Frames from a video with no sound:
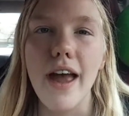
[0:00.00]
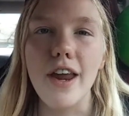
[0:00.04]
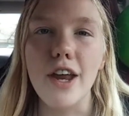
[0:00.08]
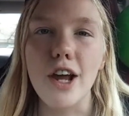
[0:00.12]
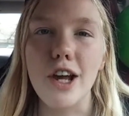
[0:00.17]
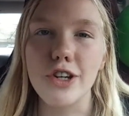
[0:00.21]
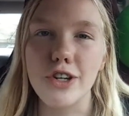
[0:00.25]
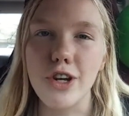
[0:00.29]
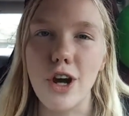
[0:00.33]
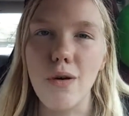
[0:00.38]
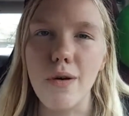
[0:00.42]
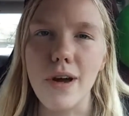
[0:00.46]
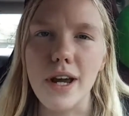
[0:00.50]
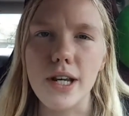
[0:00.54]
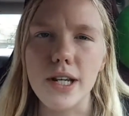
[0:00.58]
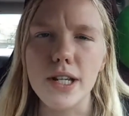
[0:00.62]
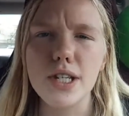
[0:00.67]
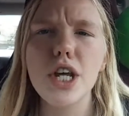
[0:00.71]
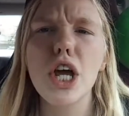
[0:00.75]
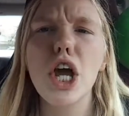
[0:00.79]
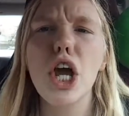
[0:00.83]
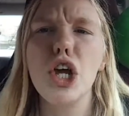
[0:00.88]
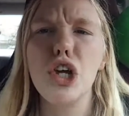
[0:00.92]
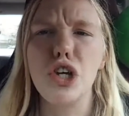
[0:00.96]
And as
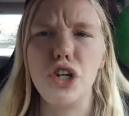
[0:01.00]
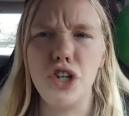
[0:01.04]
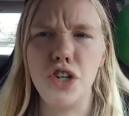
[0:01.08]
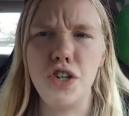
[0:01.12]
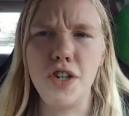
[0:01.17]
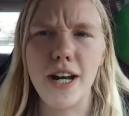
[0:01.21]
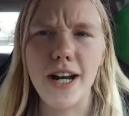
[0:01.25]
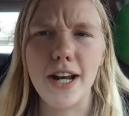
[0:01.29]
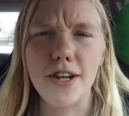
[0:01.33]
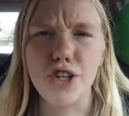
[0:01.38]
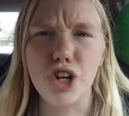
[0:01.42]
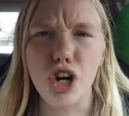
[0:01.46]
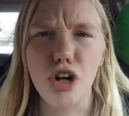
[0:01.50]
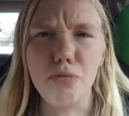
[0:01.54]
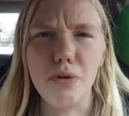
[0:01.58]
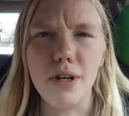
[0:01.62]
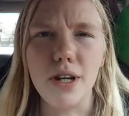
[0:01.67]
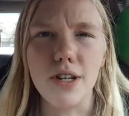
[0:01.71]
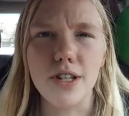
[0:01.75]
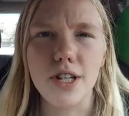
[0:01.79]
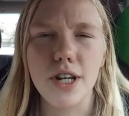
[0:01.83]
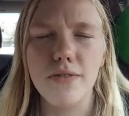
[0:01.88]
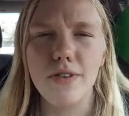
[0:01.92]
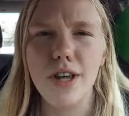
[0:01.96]
always, stay
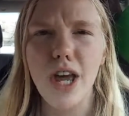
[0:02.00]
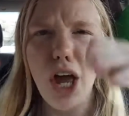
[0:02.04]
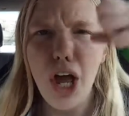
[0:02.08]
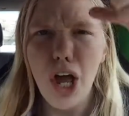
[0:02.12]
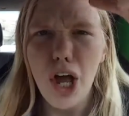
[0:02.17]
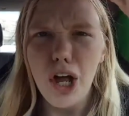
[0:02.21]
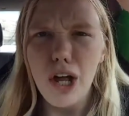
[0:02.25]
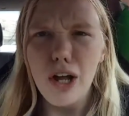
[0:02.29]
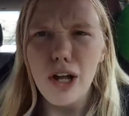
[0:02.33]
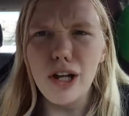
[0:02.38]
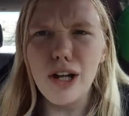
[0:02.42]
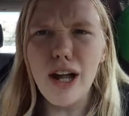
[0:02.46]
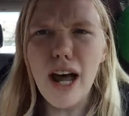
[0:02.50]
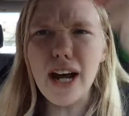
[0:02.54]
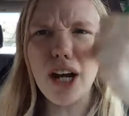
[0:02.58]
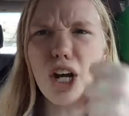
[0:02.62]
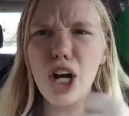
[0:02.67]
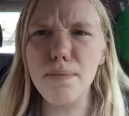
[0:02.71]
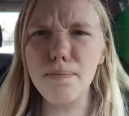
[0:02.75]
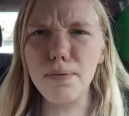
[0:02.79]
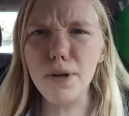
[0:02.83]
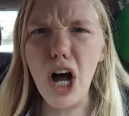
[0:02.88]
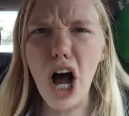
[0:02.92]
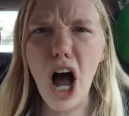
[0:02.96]
determined.
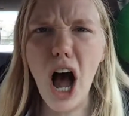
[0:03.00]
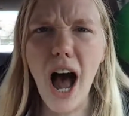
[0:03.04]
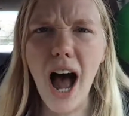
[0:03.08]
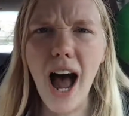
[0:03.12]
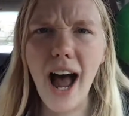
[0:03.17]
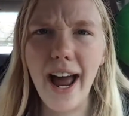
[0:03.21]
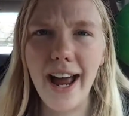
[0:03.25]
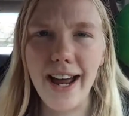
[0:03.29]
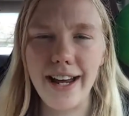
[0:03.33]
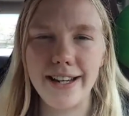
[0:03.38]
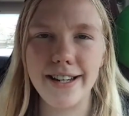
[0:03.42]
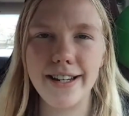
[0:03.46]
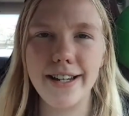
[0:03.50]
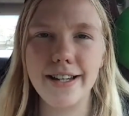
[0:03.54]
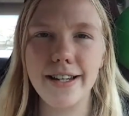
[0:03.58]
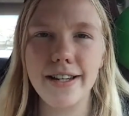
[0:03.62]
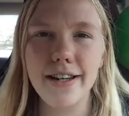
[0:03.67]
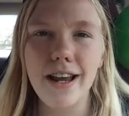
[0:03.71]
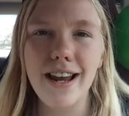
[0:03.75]
Like a boss!